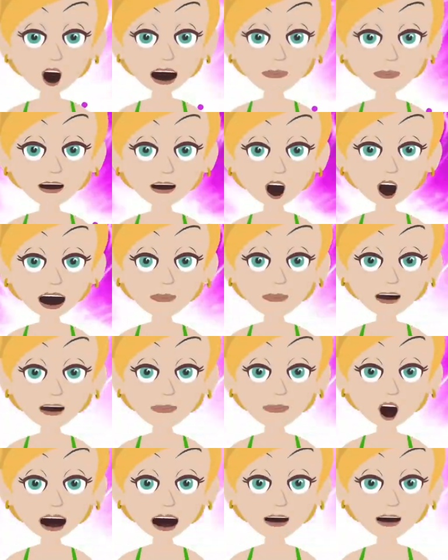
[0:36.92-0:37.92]

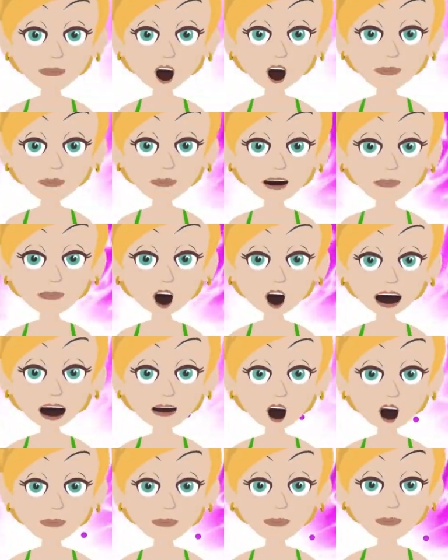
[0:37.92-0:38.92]
always flowing.
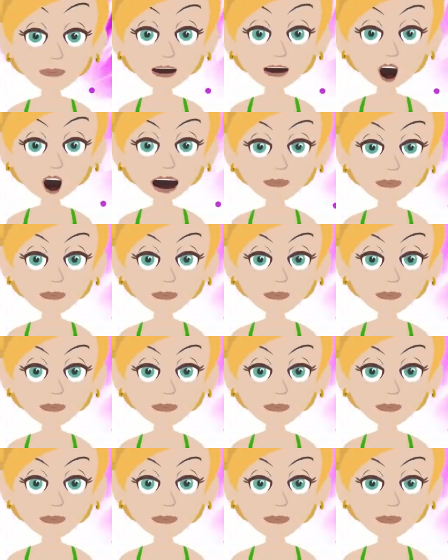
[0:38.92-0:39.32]
It feels